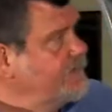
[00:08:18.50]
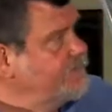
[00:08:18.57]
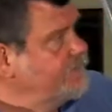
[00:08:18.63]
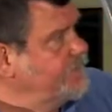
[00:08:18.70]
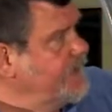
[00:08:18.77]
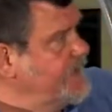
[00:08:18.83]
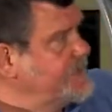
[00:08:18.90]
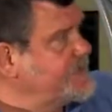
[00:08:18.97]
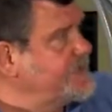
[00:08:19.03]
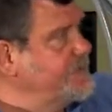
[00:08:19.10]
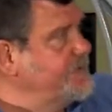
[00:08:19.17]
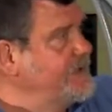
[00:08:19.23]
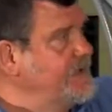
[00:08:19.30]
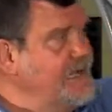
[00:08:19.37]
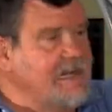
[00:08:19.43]
by
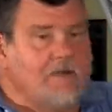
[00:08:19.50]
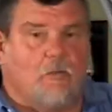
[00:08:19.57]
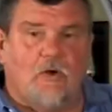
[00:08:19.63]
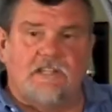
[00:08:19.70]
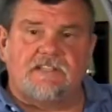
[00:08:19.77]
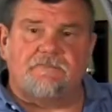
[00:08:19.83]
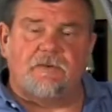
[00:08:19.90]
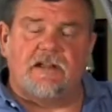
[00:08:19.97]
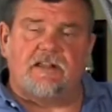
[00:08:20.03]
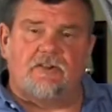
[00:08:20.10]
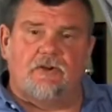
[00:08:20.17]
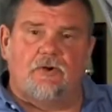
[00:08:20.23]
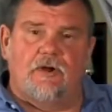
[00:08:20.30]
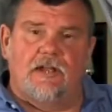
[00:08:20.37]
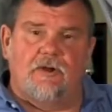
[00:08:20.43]
simulating one
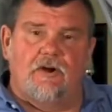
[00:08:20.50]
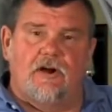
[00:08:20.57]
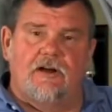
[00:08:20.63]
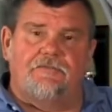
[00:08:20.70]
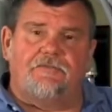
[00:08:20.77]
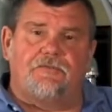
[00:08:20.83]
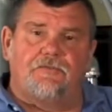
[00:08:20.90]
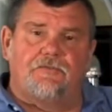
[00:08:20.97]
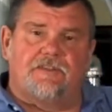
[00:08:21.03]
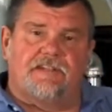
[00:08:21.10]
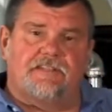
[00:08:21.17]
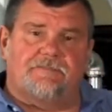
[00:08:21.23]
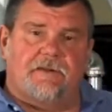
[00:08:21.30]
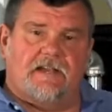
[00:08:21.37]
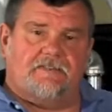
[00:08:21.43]
sprinkler going off through the
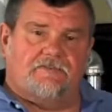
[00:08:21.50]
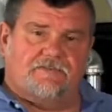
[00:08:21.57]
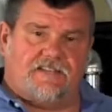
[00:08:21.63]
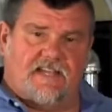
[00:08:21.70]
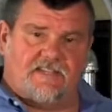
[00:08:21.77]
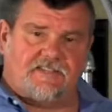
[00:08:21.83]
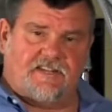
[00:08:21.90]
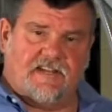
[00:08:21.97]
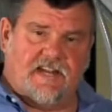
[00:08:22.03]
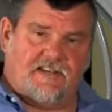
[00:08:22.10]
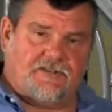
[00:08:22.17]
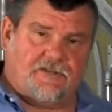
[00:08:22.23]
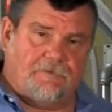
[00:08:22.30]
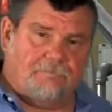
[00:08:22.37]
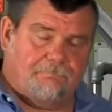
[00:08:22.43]
inspector's test
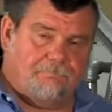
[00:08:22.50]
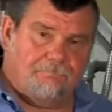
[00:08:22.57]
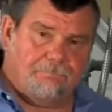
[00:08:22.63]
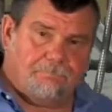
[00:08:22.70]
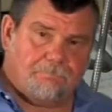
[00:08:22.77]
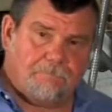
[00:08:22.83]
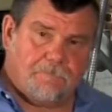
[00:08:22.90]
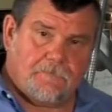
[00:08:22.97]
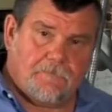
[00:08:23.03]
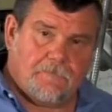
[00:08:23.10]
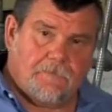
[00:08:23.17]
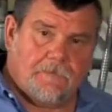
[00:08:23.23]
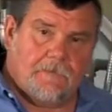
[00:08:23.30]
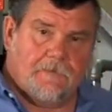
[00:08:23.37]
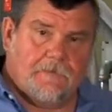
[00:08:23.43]
connection.
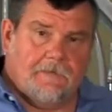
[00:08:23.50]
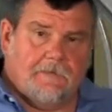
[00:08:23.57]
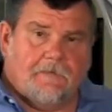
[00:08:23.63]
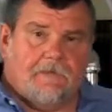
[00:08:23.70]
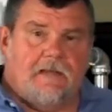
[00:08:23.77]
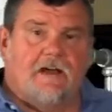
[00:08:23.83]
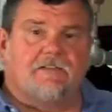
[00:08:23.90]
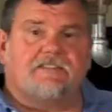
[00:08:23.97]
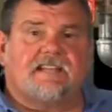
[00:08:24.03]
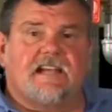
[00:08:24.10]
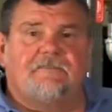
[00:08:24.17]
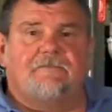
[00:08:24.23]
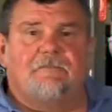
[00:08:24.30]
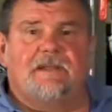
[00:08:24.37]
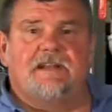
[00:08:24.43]
Now it's
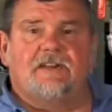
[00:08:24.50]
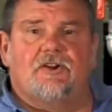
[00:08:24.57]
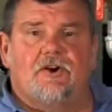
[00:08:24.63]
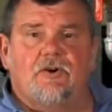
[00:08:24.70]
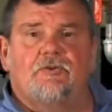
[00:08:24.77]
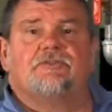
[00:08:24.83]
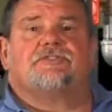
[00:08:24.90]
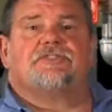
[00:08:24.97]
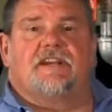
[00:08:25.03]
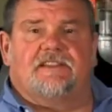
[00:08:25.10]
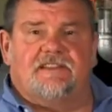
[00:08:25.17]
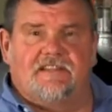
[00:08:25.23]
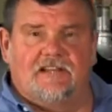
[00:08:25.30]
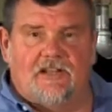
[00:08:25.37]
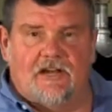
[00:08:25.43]
time for me to go
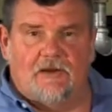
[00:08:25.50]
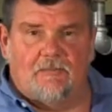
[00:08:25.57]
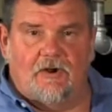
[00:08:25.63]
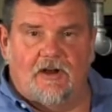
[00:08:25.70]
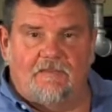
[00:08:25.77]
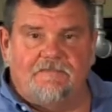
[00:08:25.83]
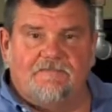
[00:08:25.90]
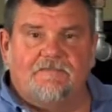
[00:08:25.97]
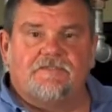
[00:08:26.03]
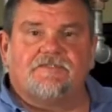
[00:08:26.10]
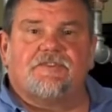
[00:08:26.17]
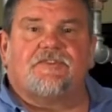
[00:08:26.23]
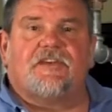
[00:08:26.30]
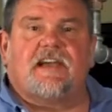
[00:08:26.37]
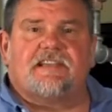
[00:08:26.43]
shut the alarm off.
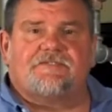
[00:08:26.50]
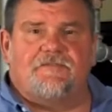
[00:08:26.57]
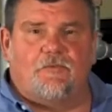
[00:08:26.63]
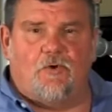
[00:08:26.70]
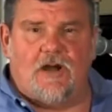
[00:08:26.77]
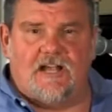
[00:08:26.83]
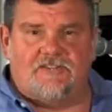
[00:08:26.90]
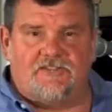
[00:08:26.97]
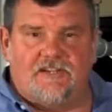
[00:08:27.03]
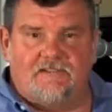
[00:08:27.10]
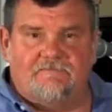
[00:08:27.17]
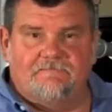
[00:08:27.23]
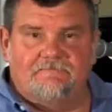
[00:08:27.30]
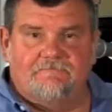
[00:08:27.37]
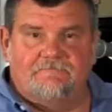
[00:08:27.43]
So thanks for watching.
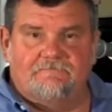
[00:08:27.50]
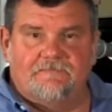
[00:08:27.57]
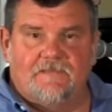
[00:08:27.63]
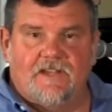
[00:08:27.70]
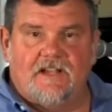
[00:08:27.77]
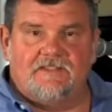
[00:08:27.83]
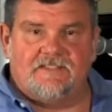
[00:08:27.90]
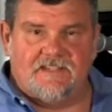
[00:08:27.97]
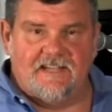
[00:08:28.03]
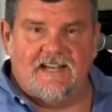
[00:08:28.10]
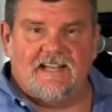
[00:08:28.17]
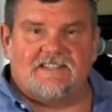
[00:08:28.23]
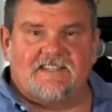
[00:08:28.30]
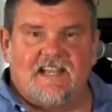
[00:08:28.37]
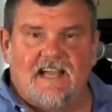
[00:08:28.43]
I'll see you
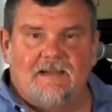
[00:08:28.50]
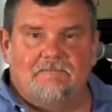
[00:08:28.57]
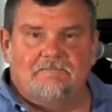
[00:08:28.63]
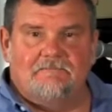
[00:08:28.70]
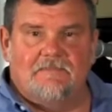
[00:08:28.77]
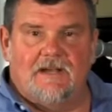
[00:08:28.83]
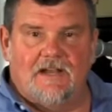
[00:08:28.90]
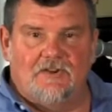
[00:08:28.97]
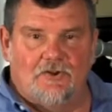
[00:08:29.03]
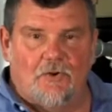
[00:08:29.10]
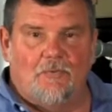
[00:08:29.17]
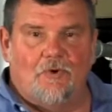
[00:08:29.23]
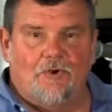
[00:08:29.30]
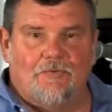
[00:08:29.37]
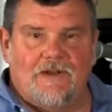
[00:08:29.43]
next time on No
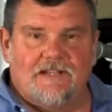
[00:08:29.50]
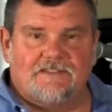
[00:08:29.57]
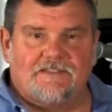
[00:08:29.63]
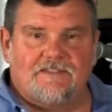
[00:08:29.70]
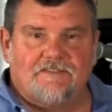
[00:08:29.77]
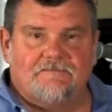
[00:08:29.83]
More Risk.